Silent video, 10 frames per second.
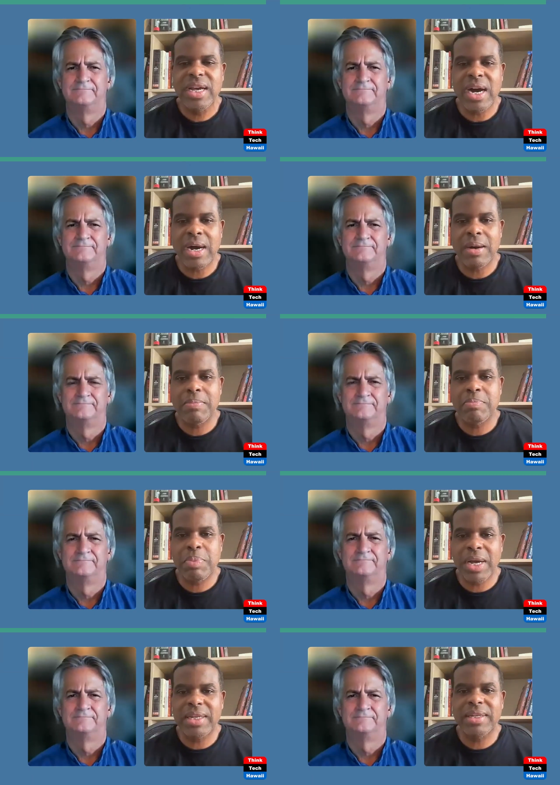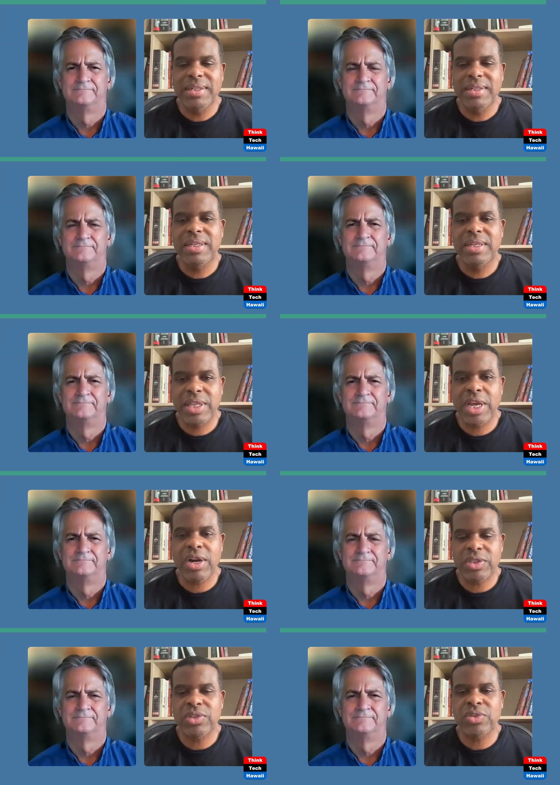Speaker 1: um, but they are
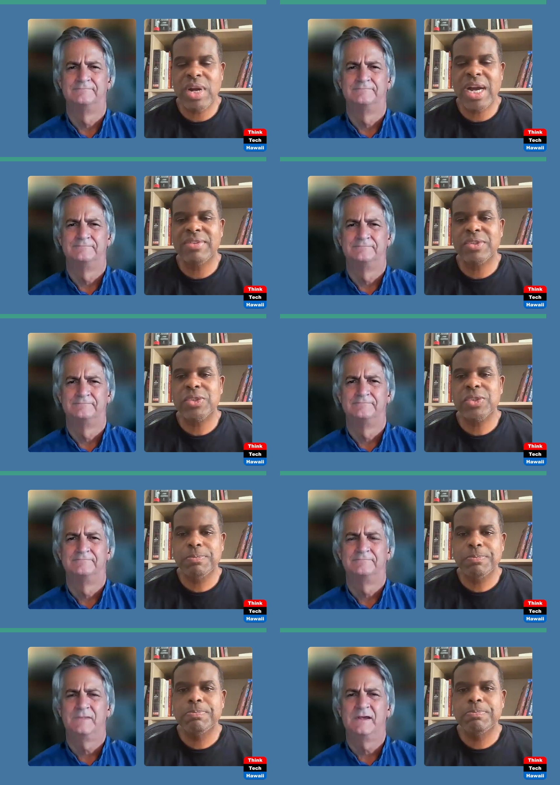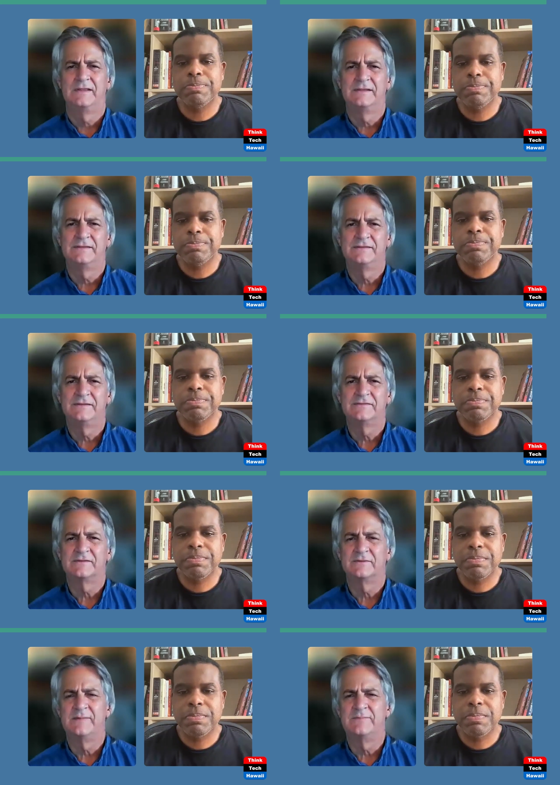the drivers. Now that's
Speaker 2: these are
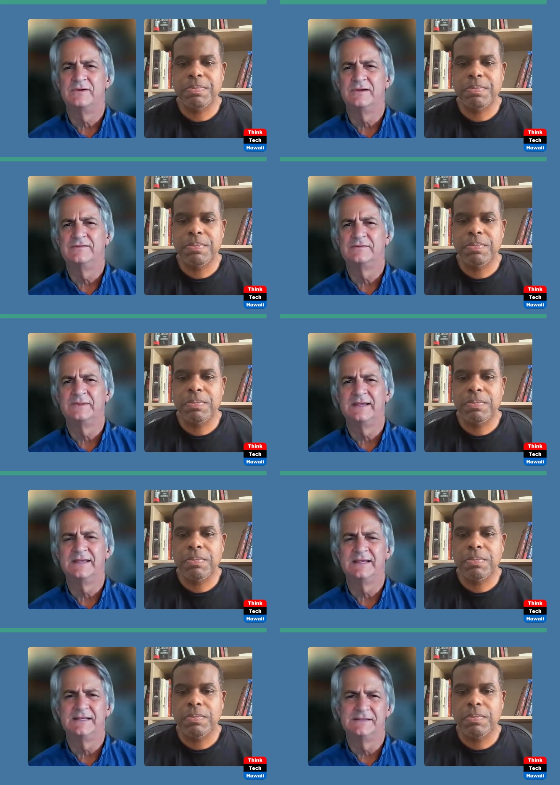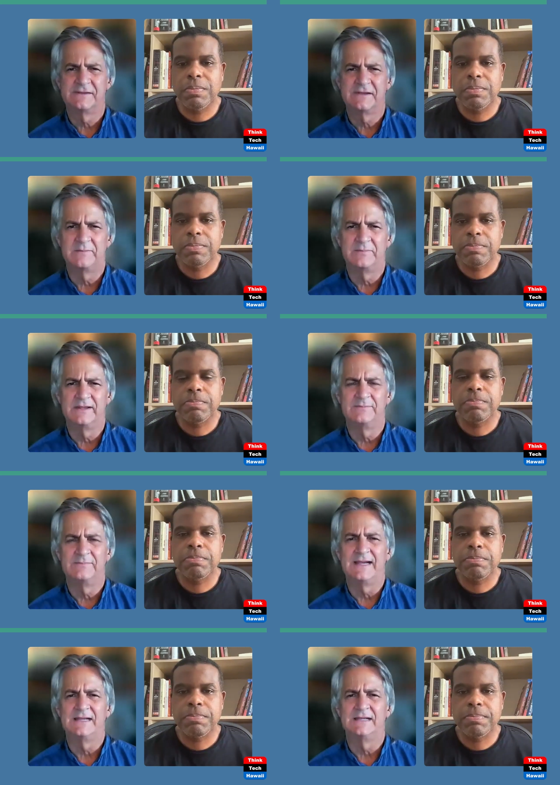great points you're making, and just kind of bring it
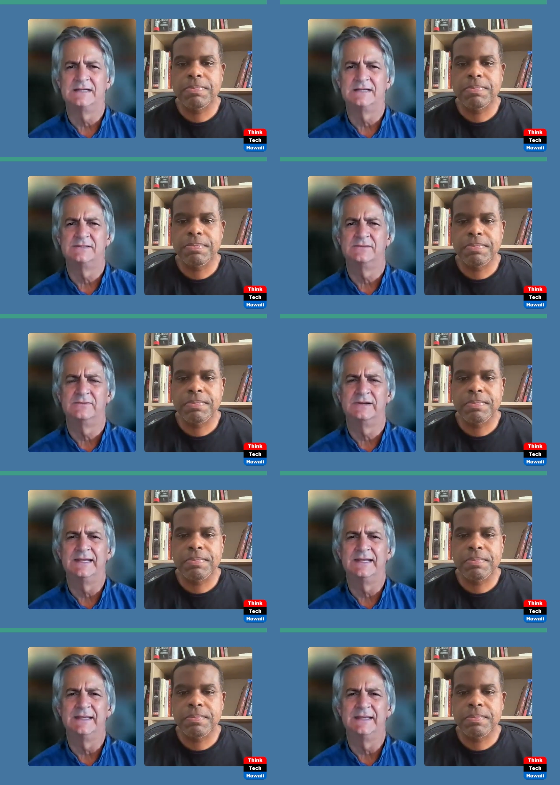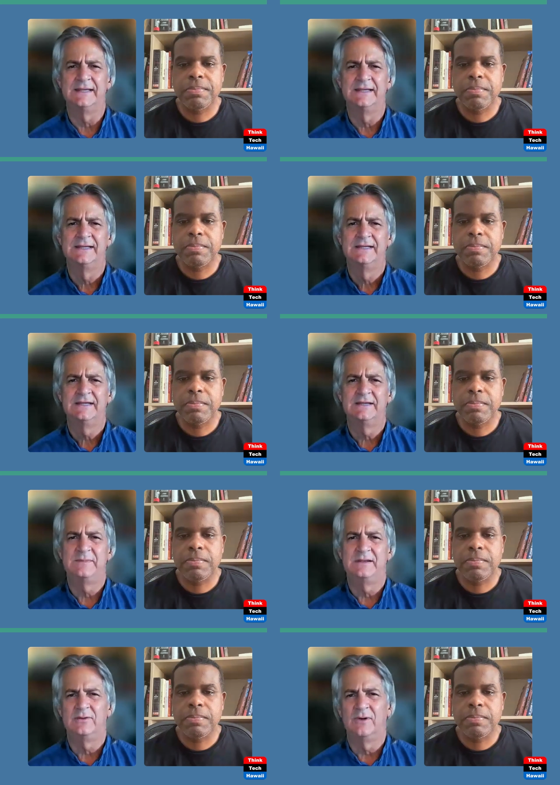back uh, to Hawaii. Ne. I
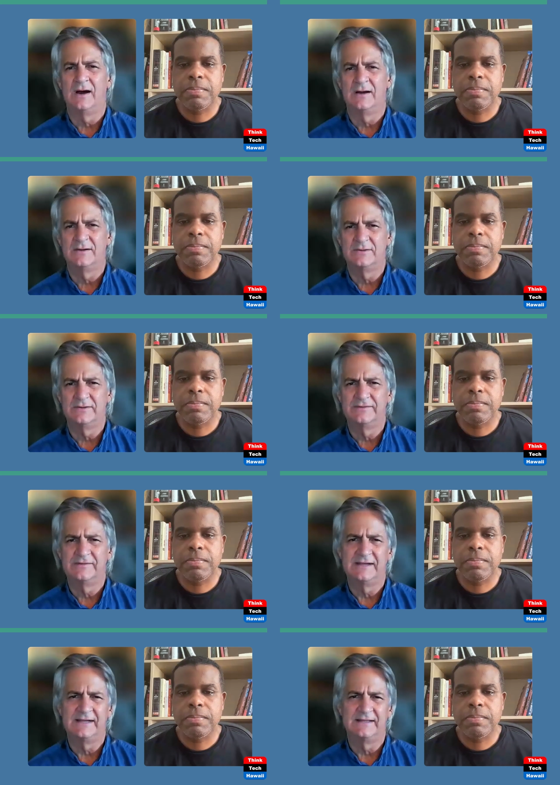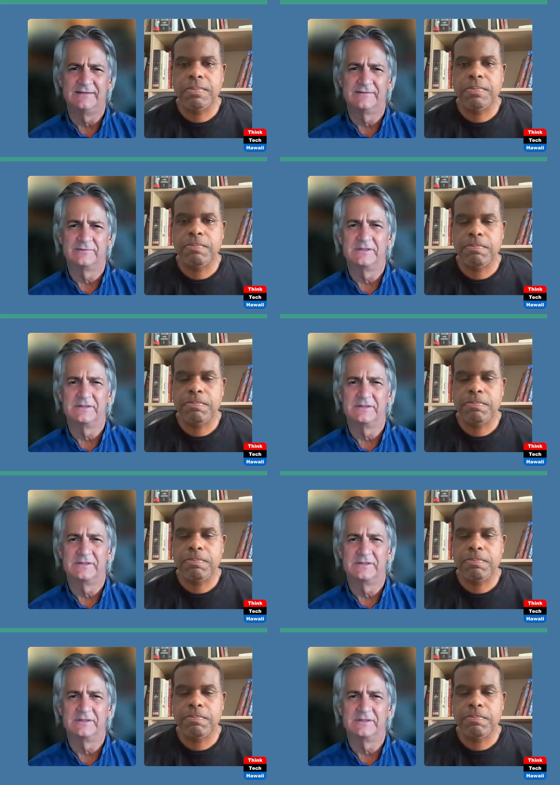mean, Oahu is the island that's